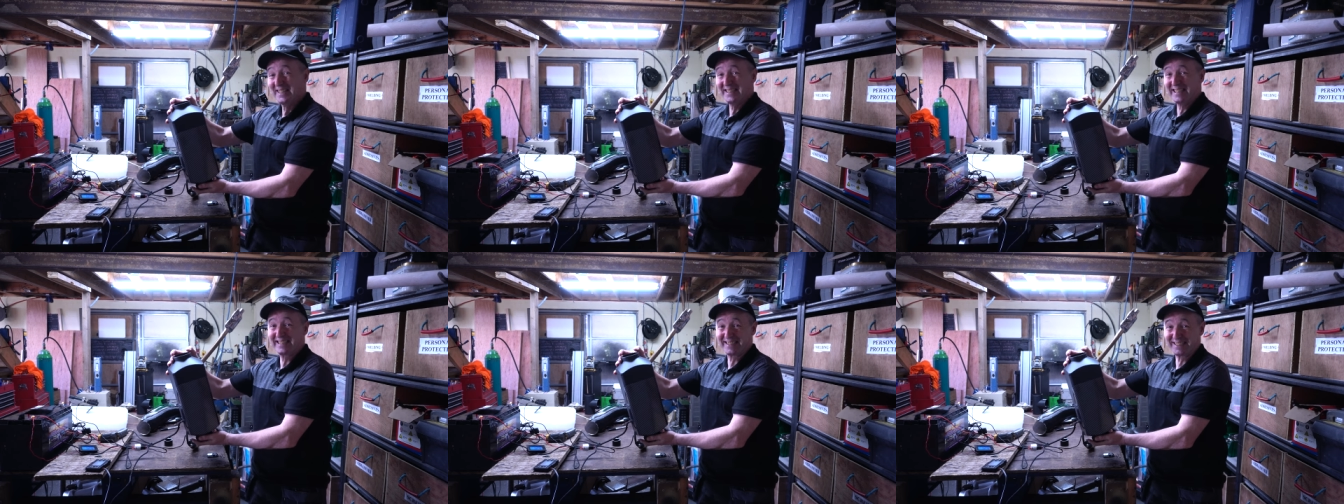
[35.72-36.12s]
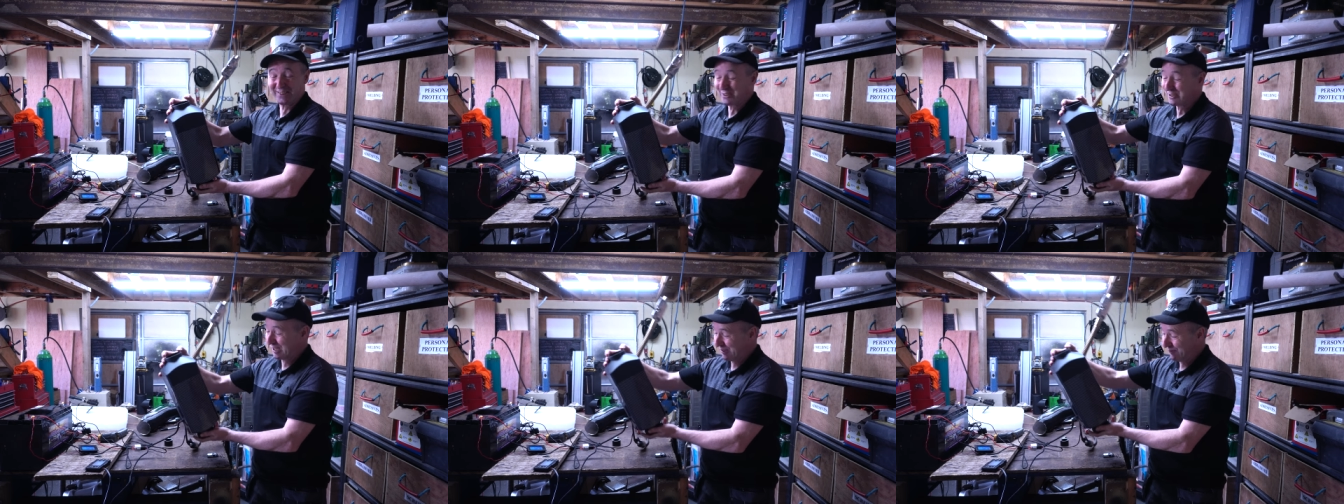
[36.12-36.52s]
That's the
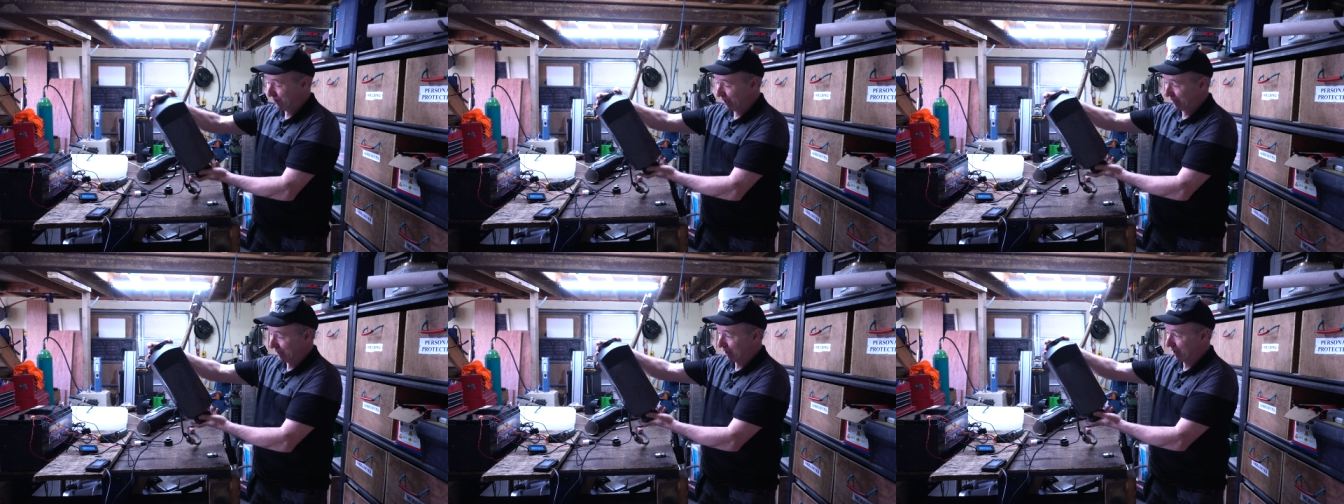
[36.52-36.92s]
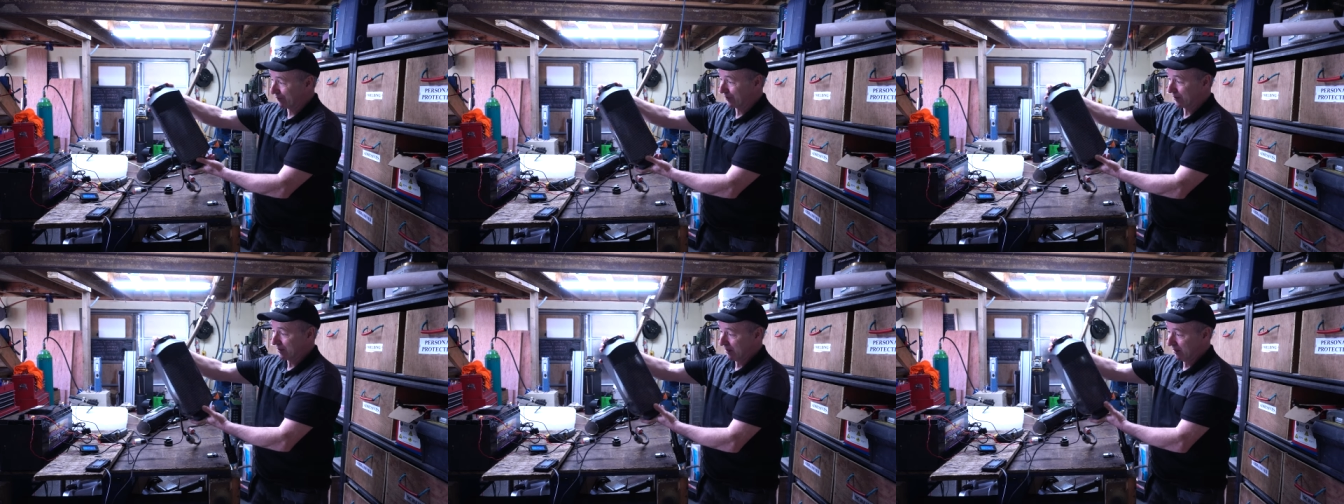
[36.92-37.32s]
ducting falling
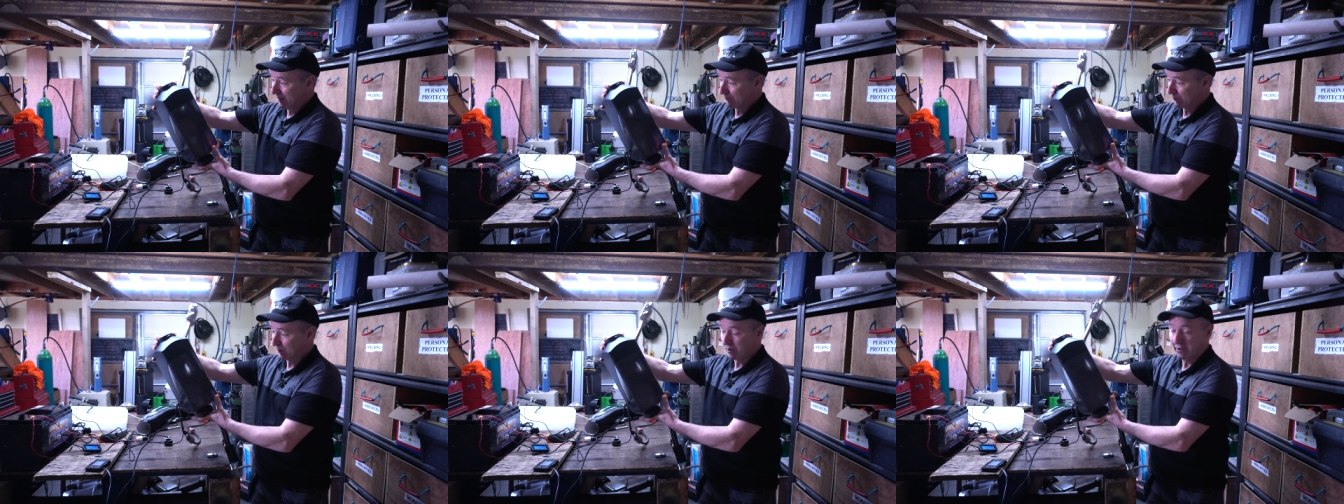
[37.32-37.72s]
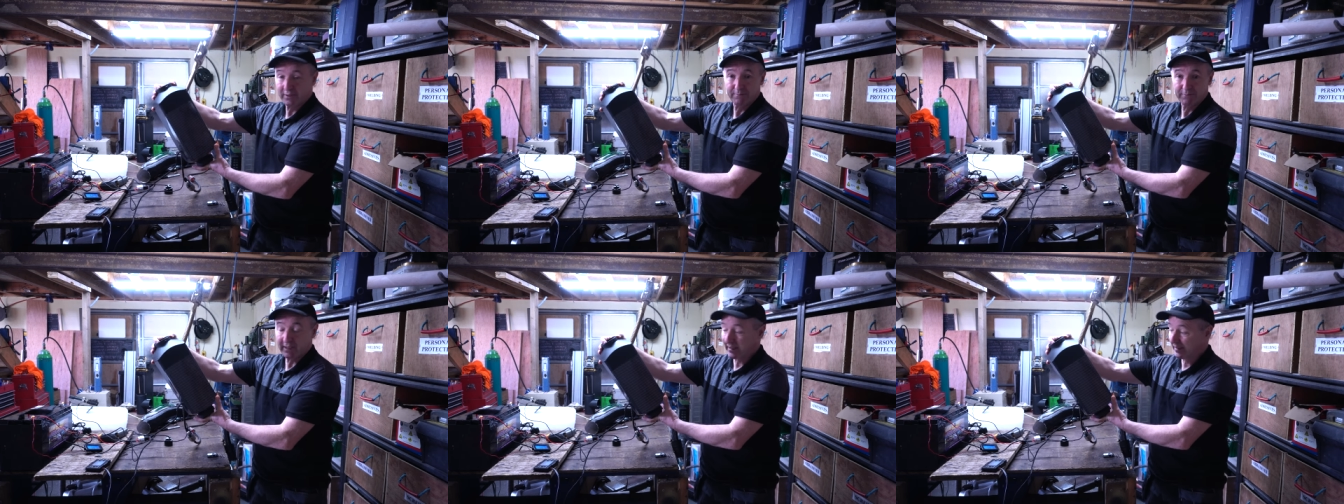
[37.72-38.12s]
off it. But
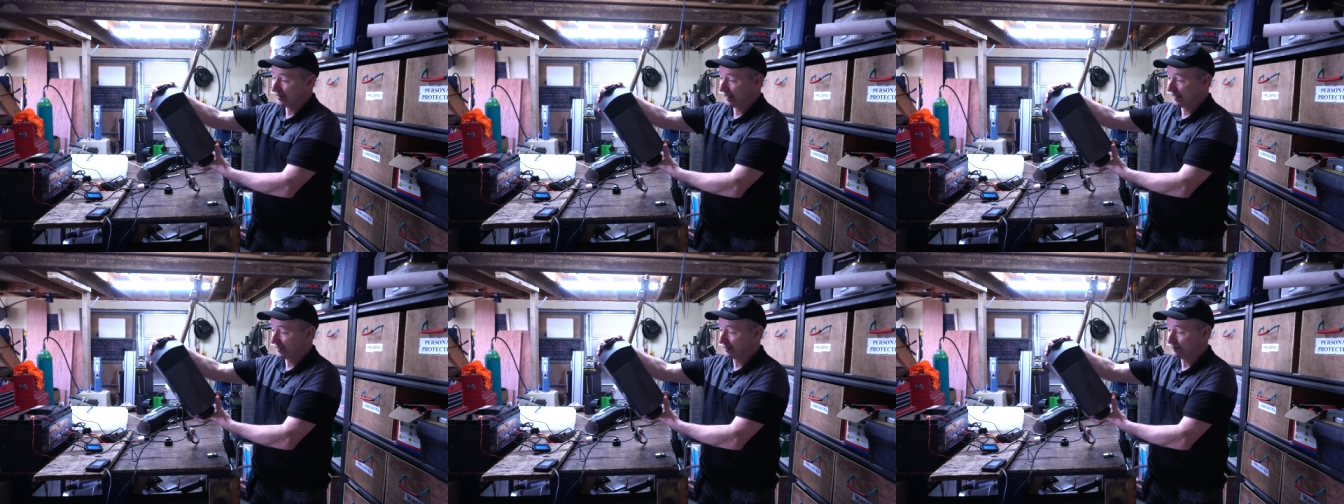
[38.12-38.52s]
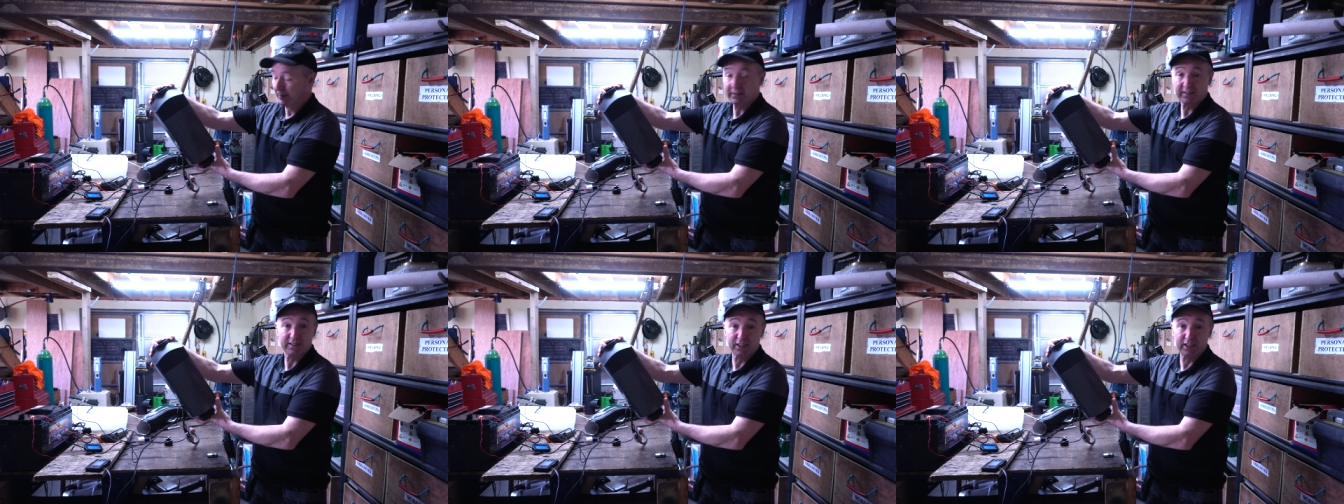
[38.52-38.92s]
look, you can see it. It's
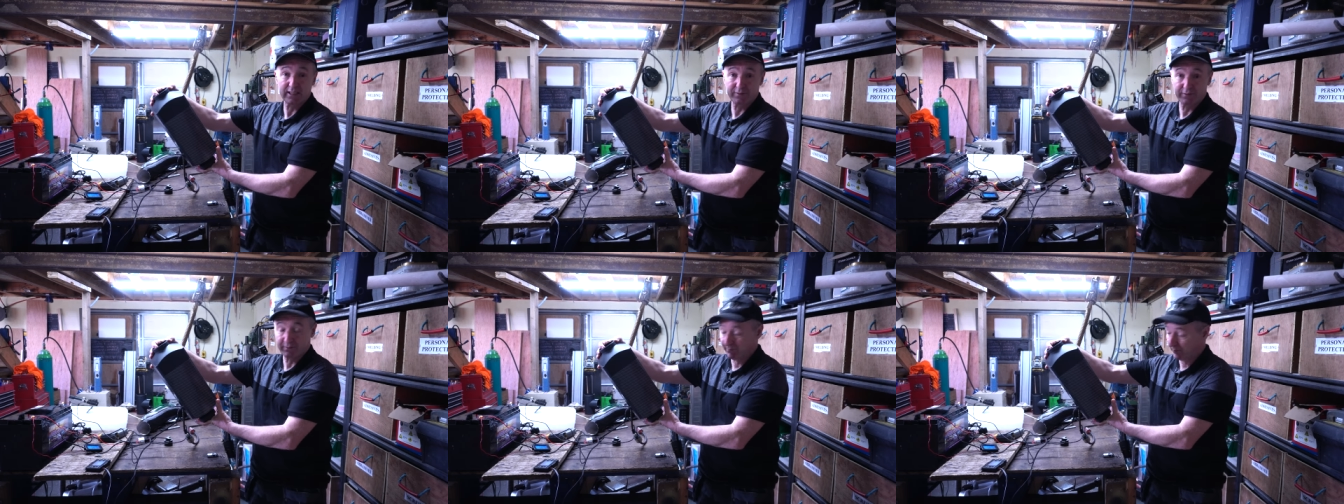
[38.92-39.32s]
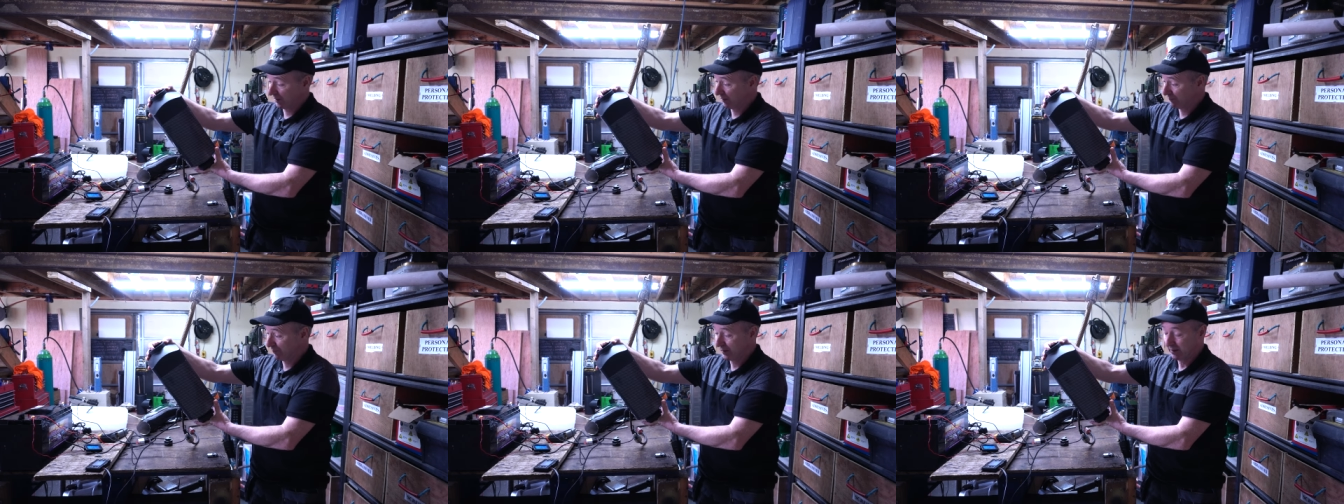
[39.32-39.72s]
about the size of, you
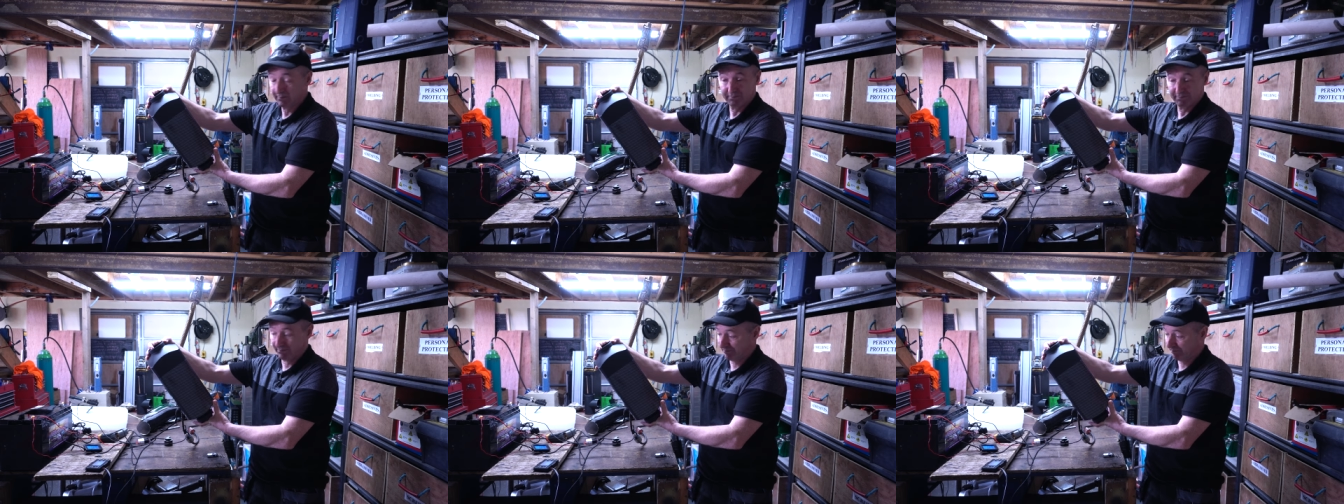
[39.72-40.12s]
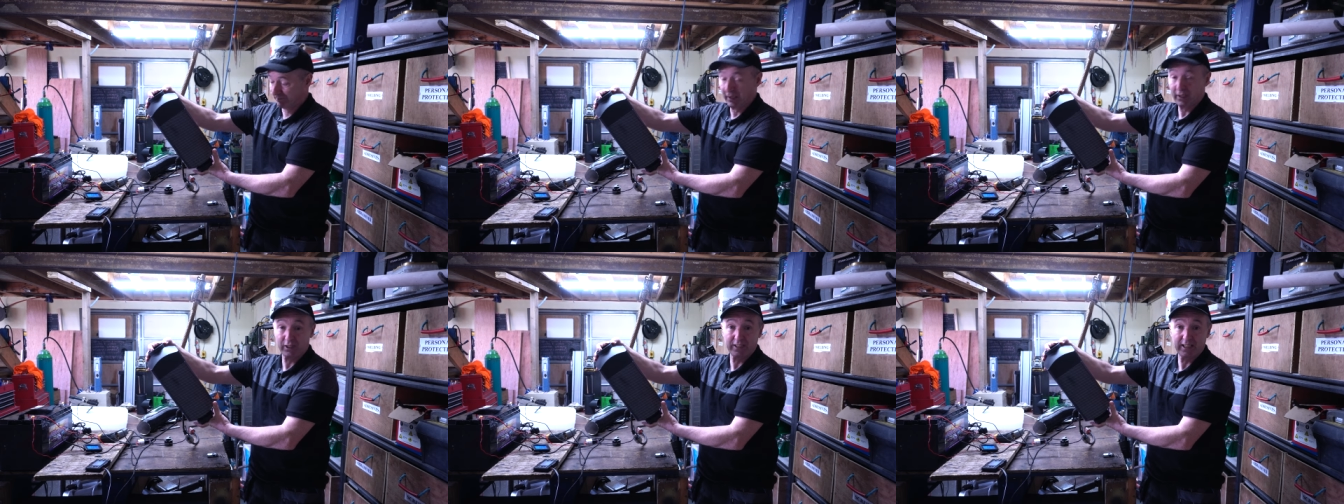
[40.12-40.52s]
know, a bit
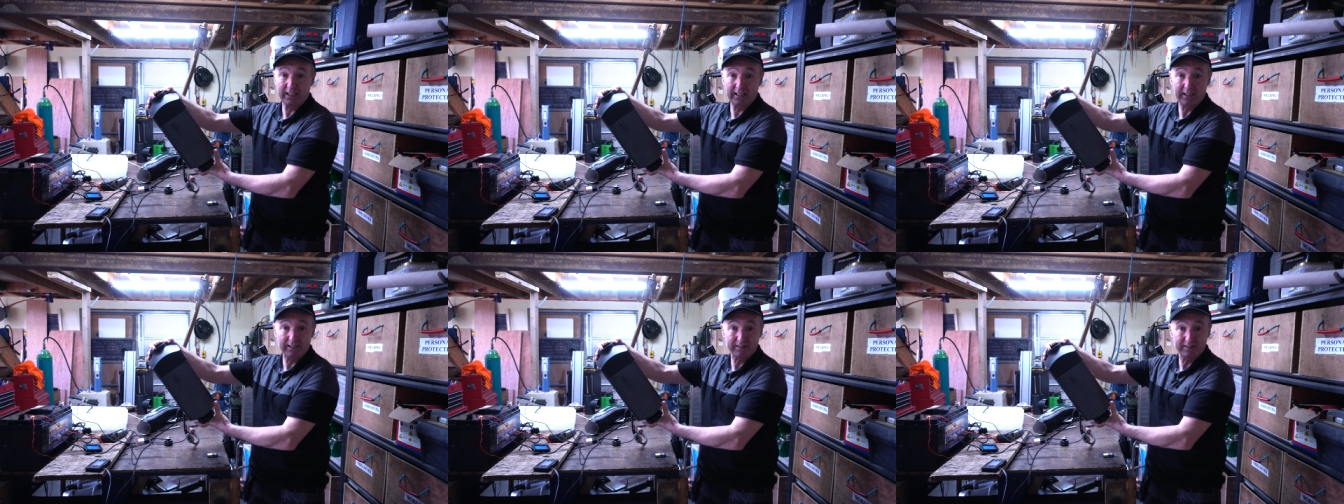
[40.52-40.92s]
bigger than a,